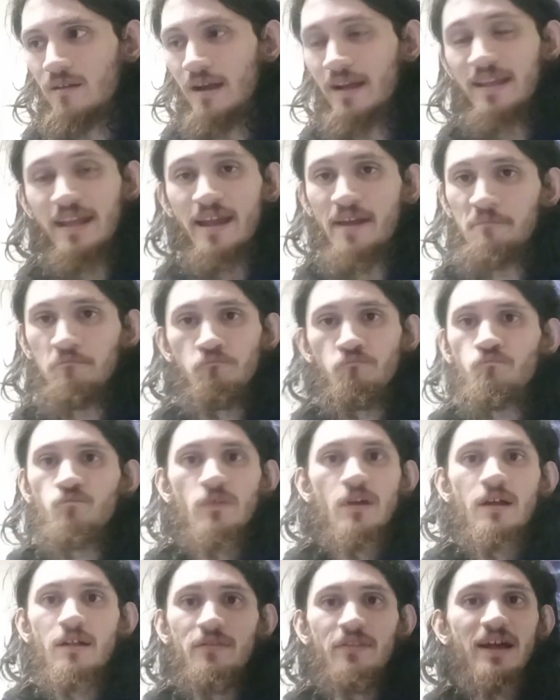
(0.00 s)
again,
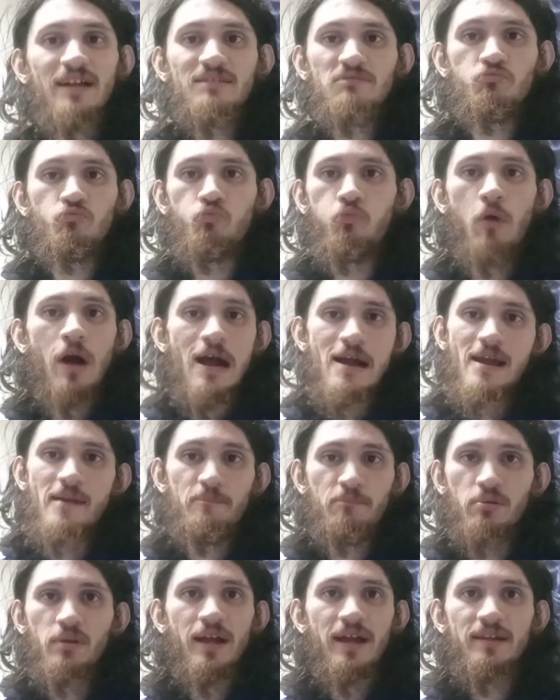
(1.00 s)
that's why I
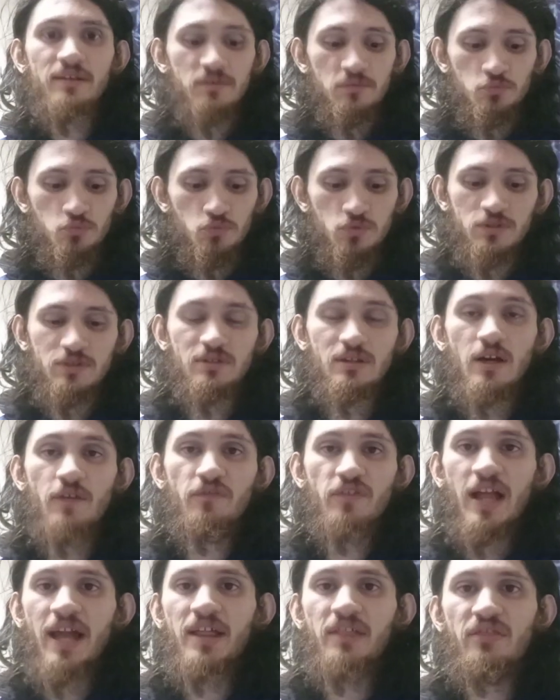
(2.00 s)
play
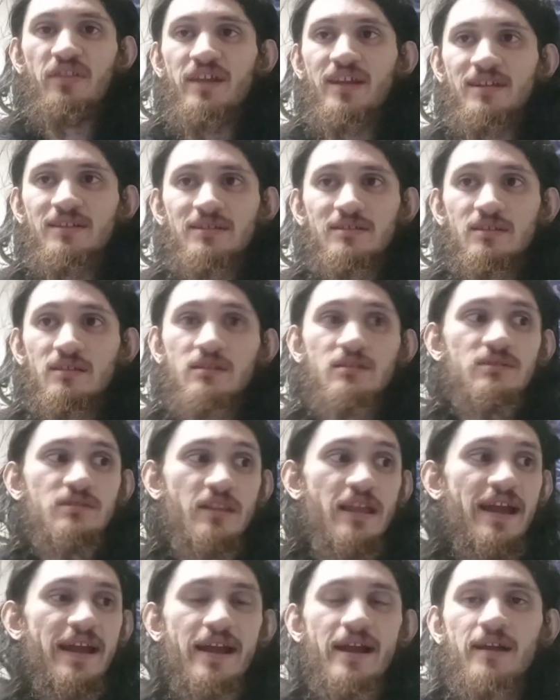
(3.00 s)
stuff like this,
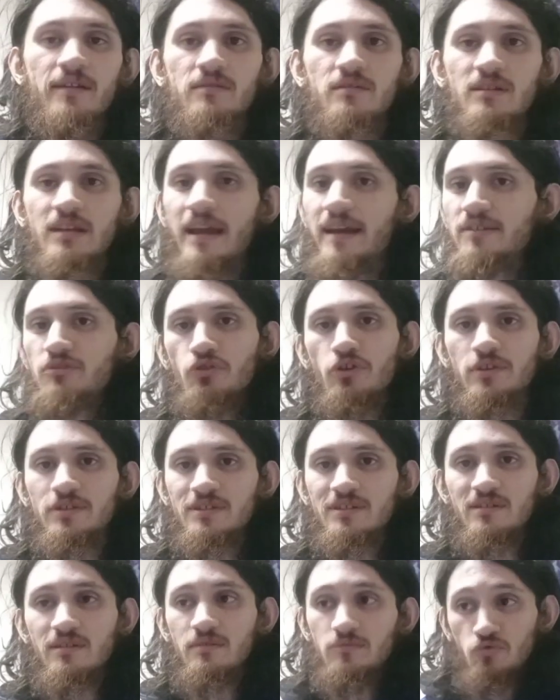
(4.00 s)

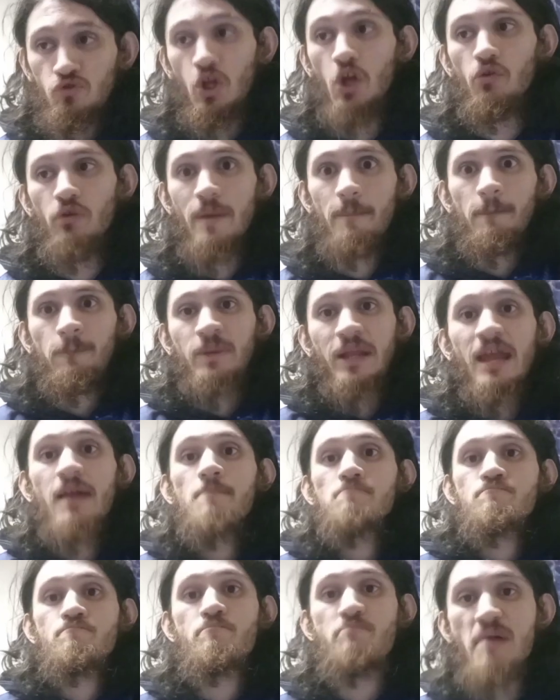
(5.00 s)
Tetris, to
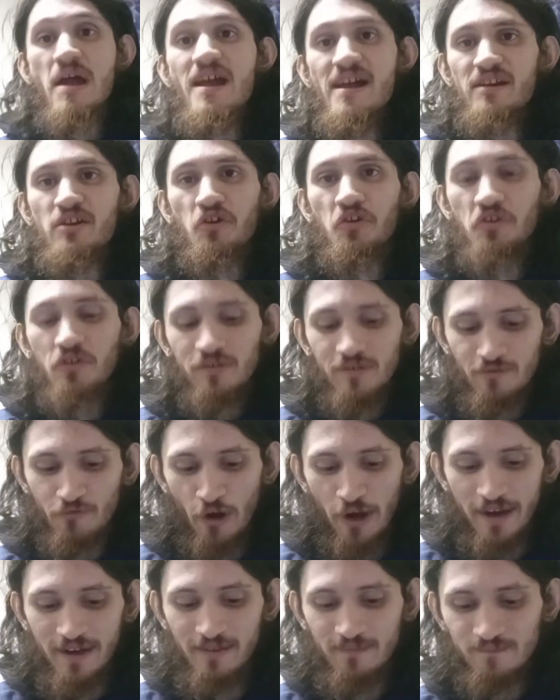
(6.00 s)
get better,
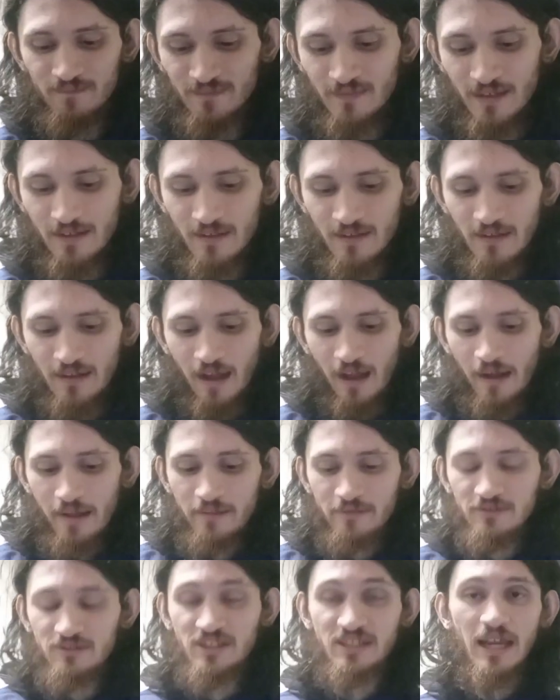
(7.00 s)
right?
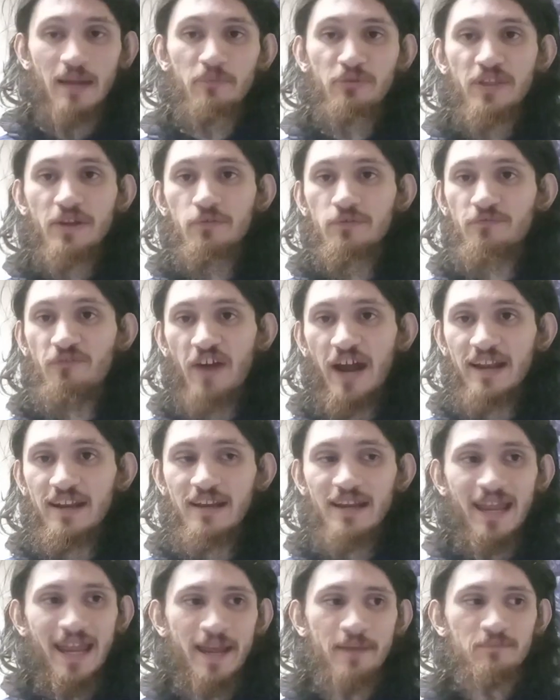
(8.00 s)
Same thing with
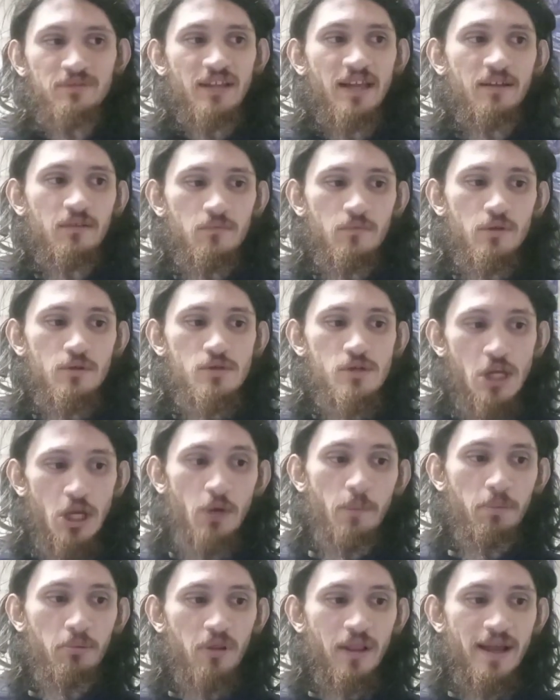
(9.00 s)
fighting games. Like,
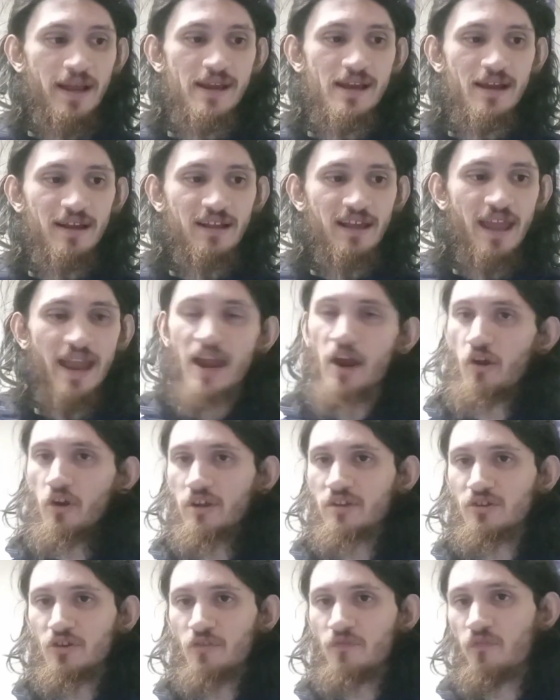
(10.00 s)
you play a
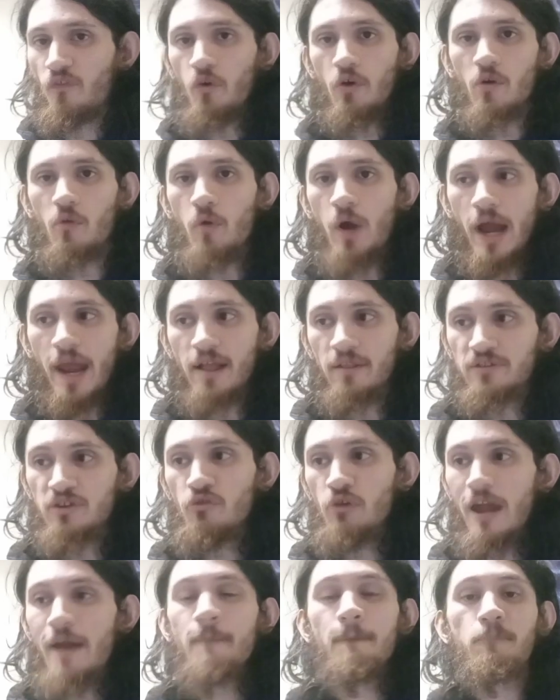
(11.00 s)
character for a while
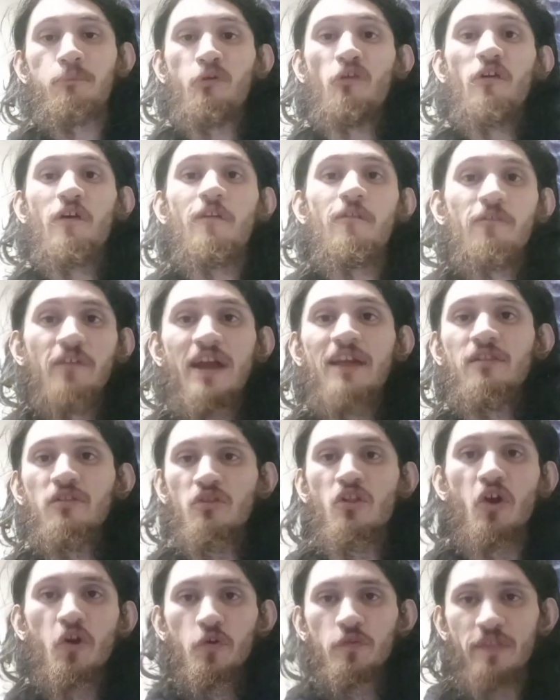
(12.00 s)
to improve
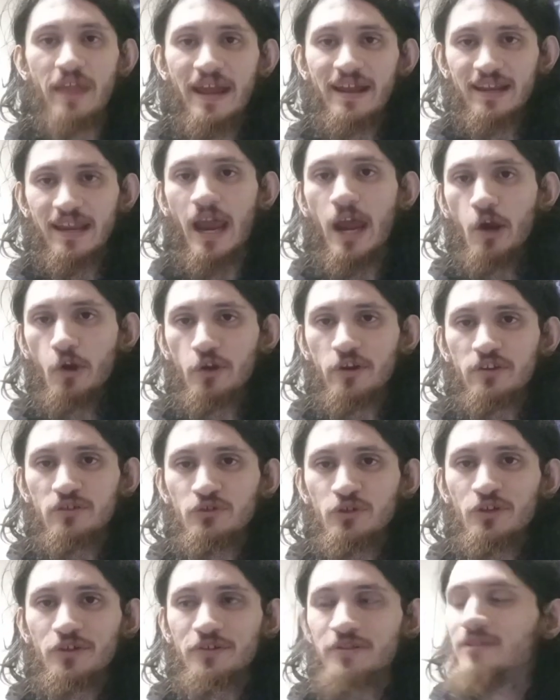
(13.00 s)
and learn that
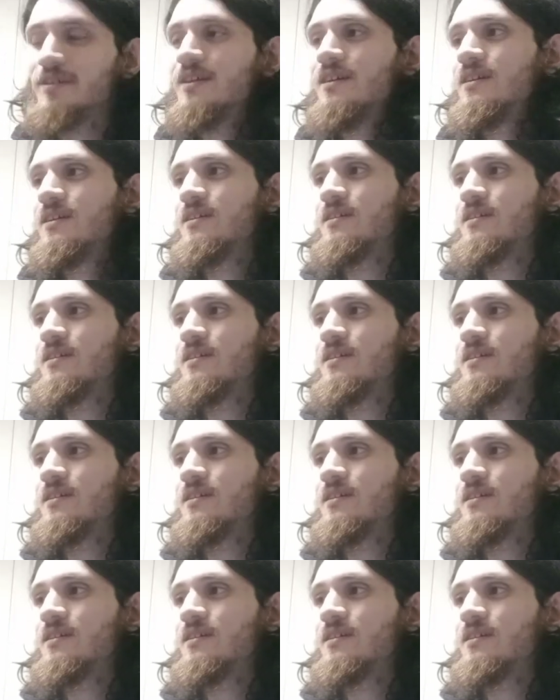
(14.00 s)
character.